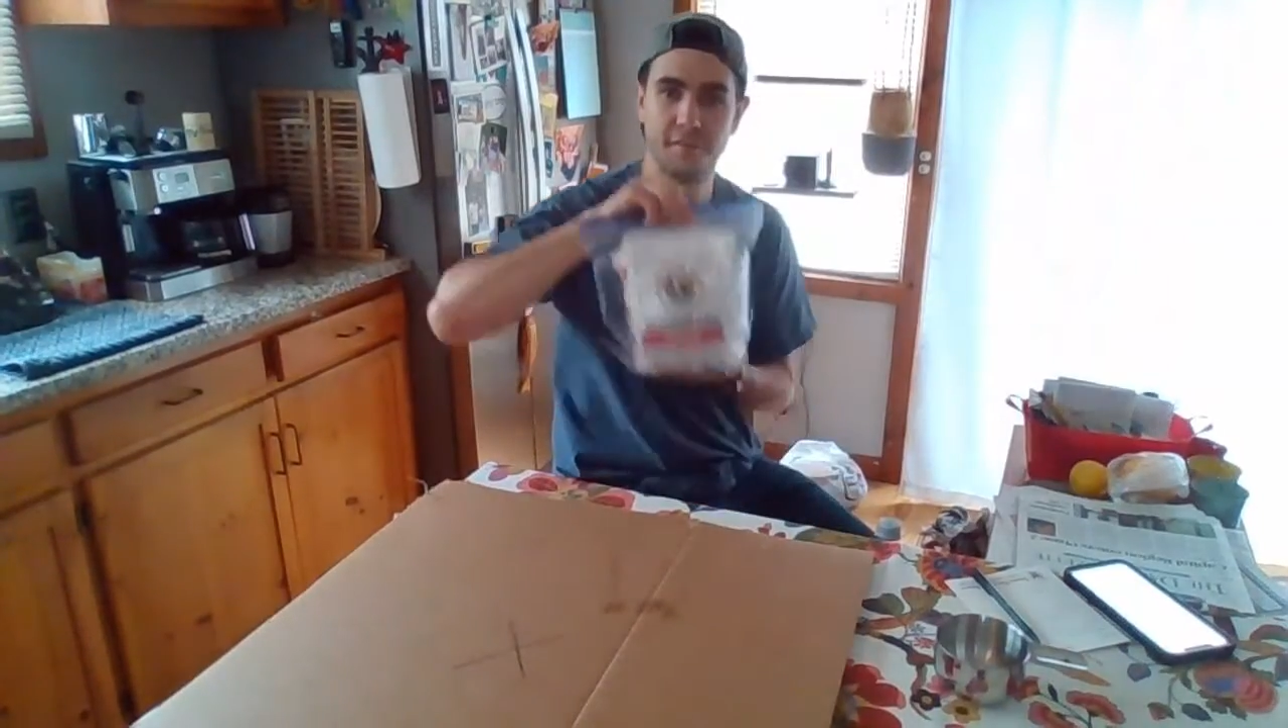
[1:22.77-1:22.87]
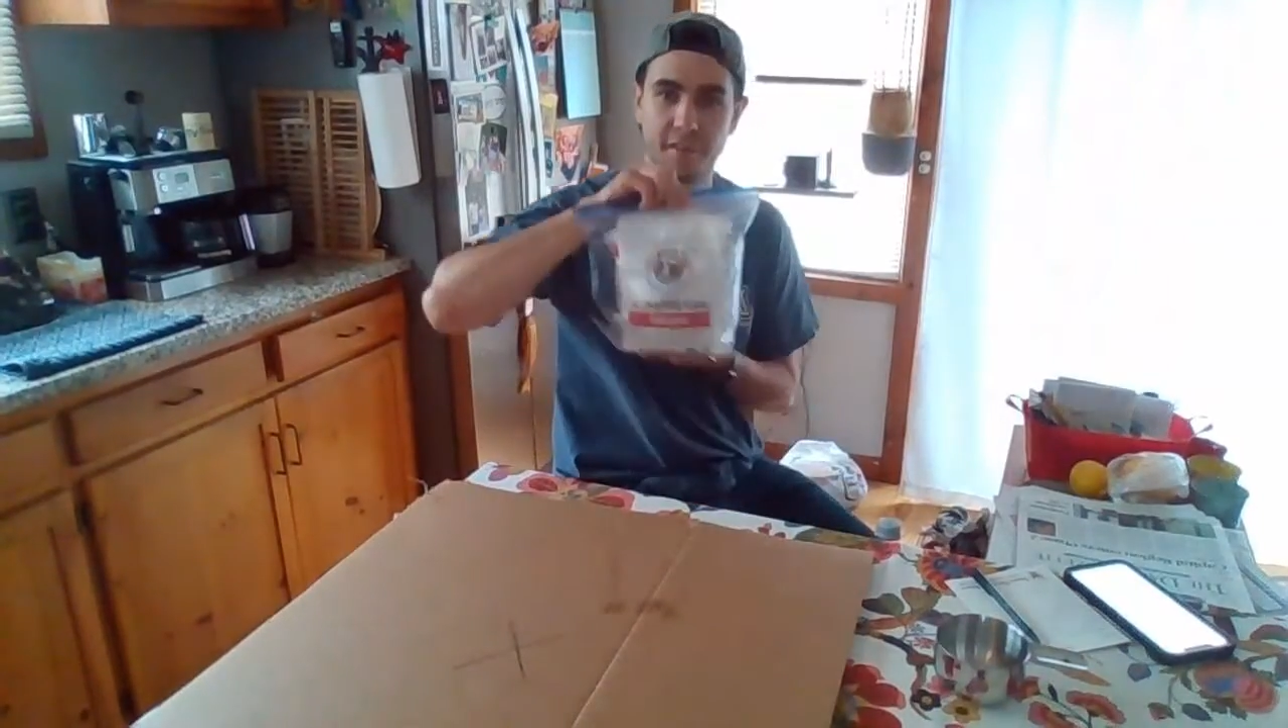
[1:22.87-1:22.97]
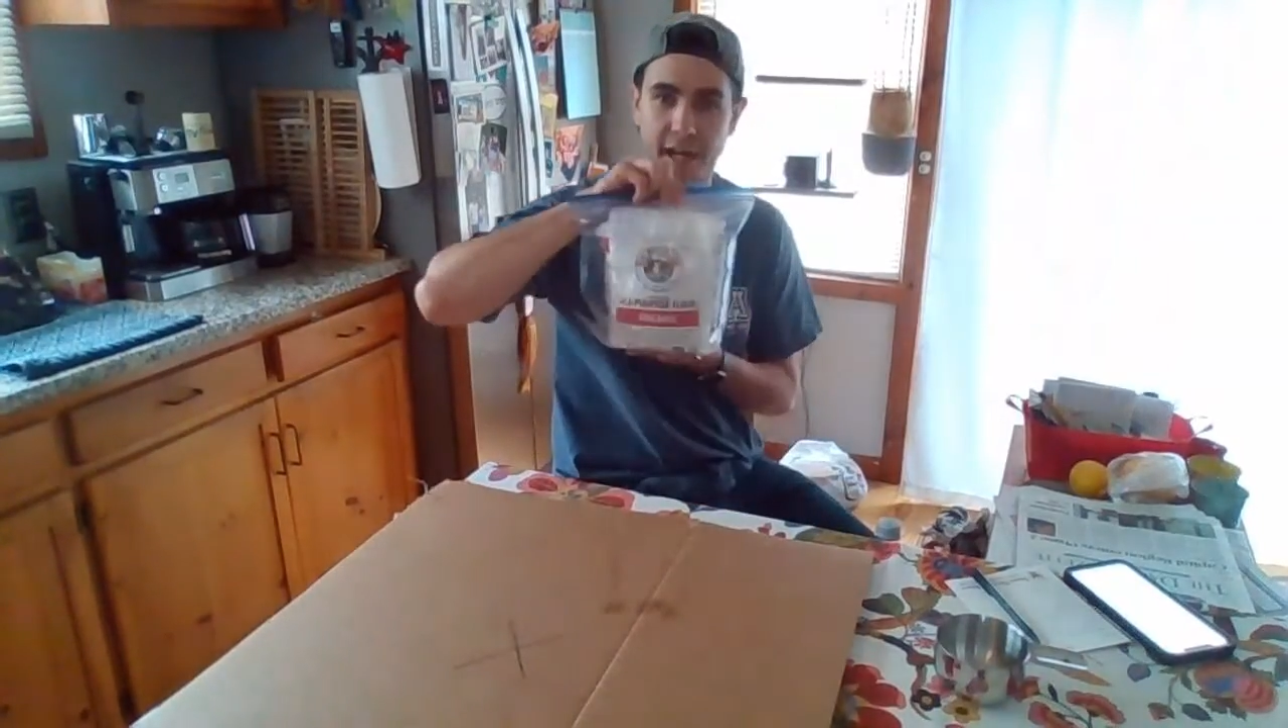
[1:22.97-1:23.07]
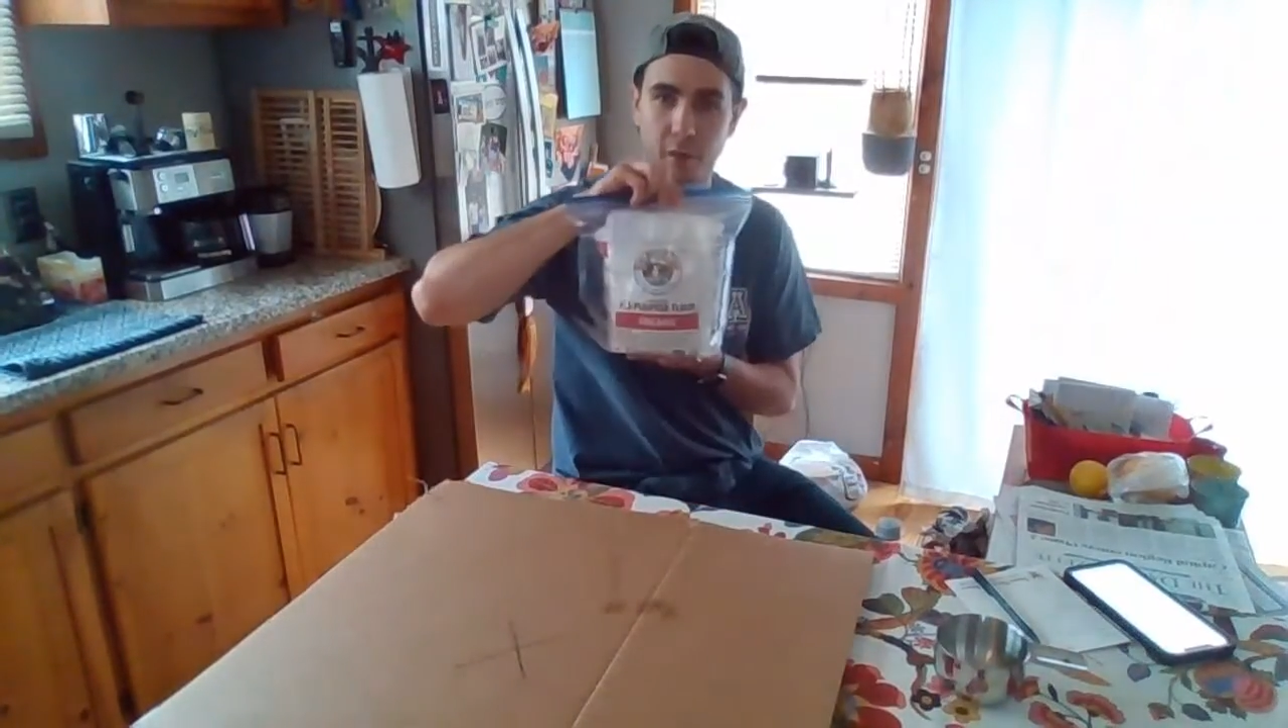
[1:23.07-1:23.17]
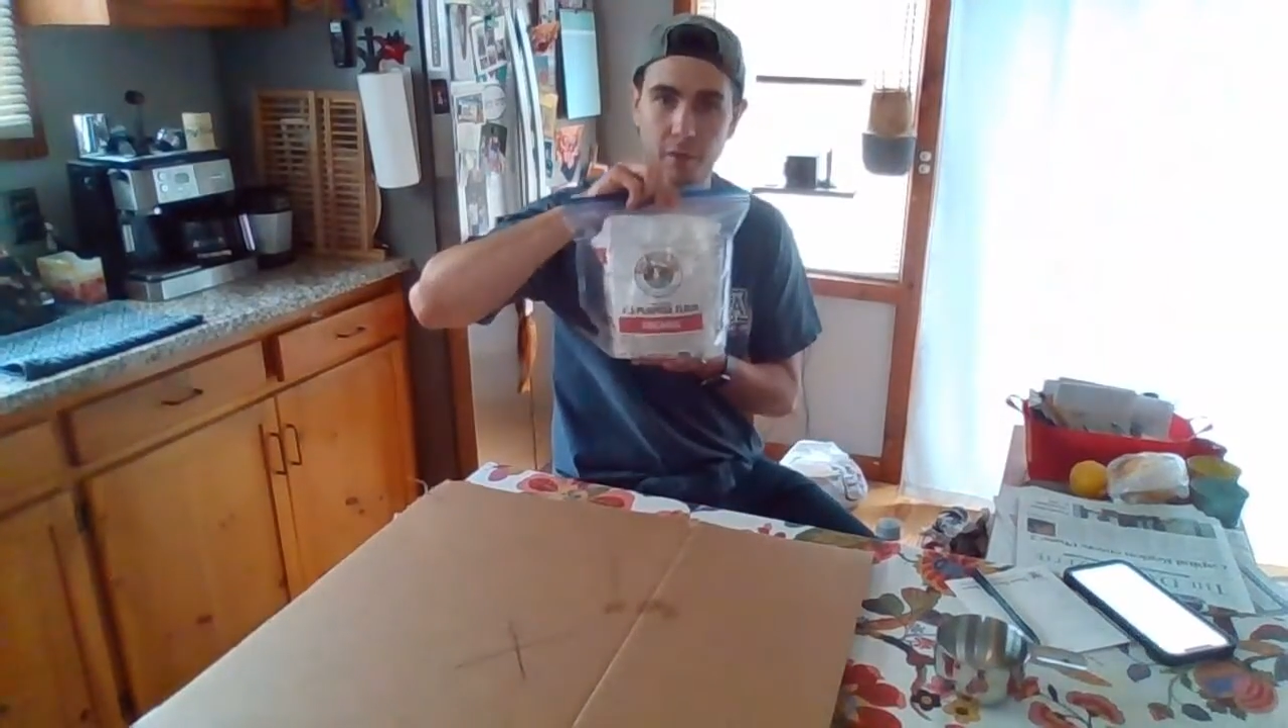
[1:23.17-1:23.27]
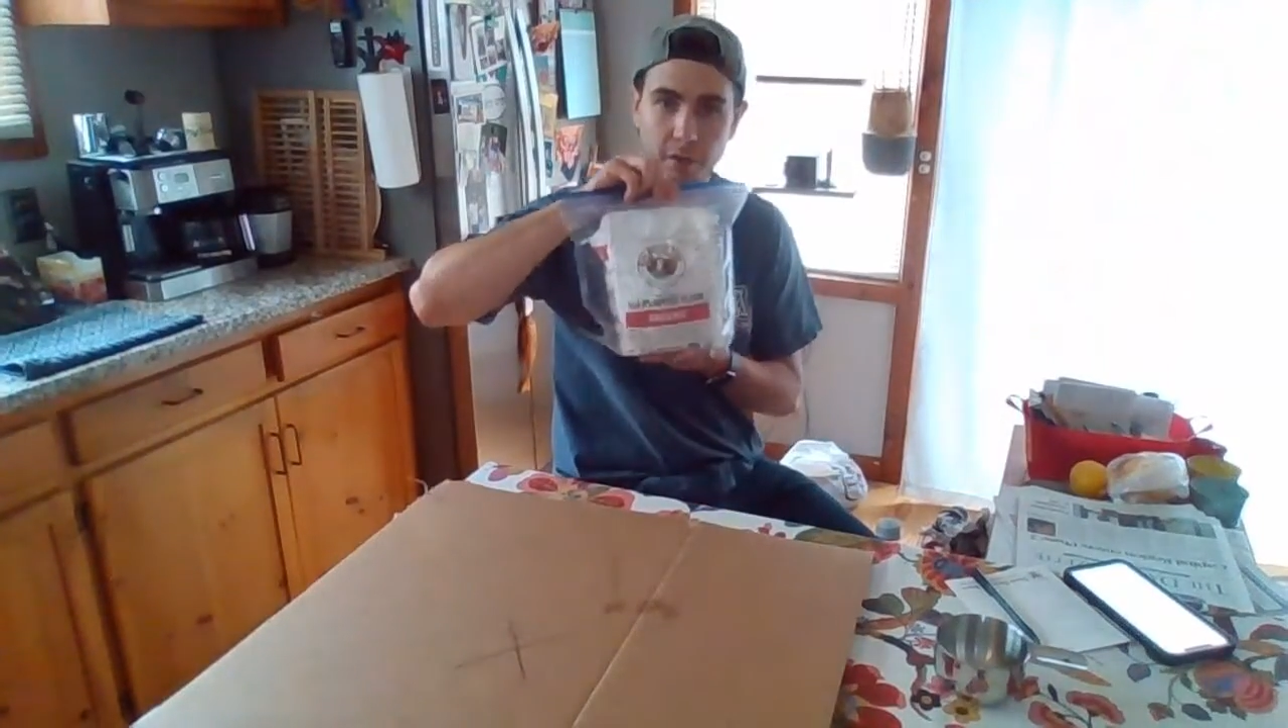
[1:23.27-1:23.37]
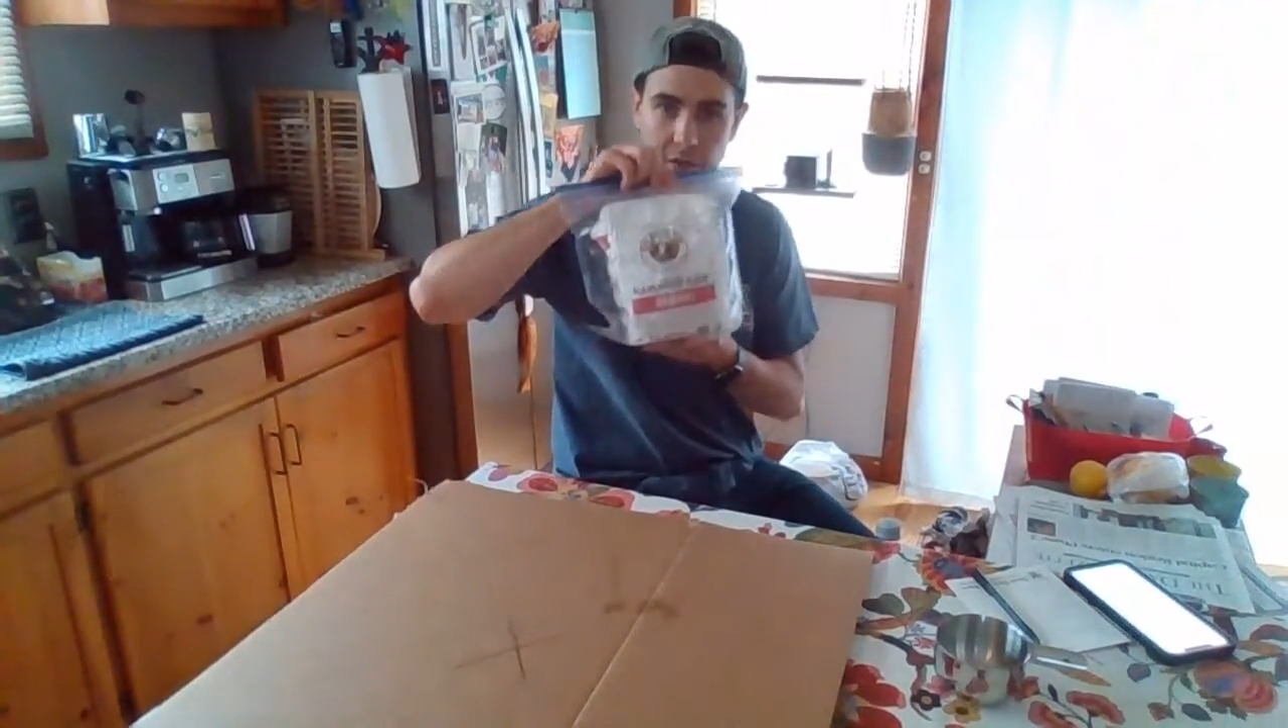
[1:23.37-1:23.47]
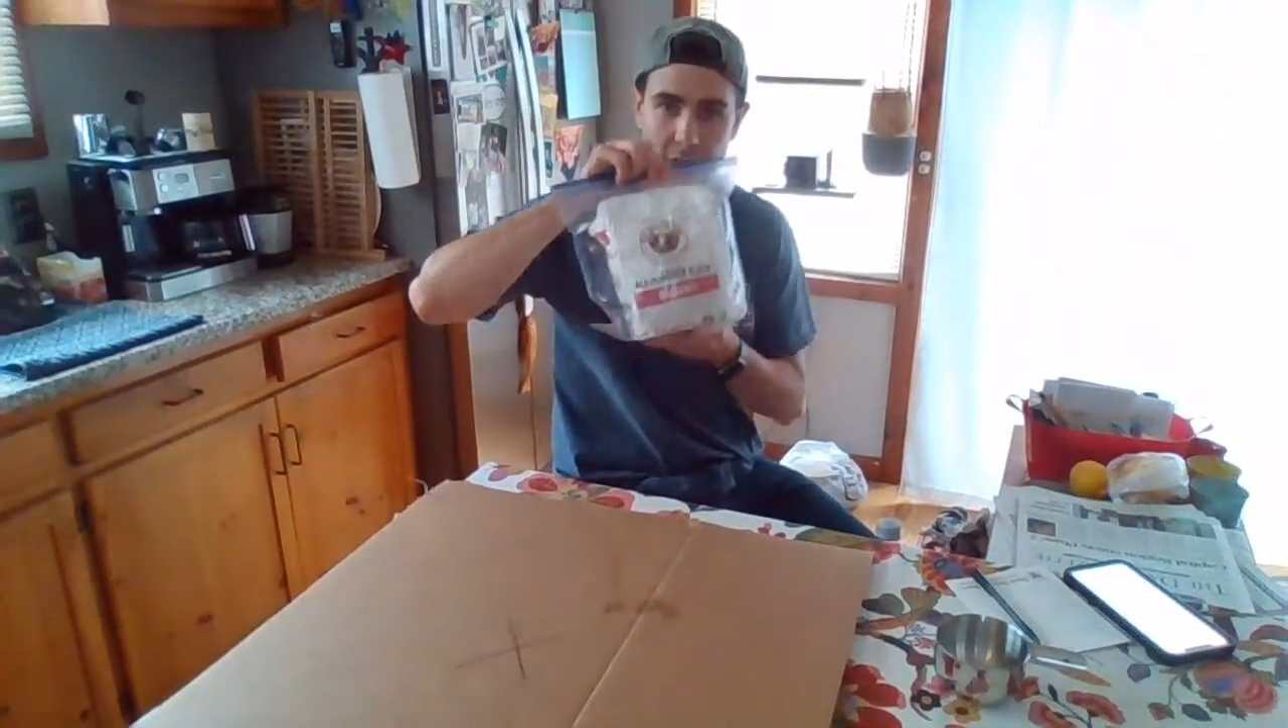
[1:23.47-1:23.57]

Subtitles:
flour,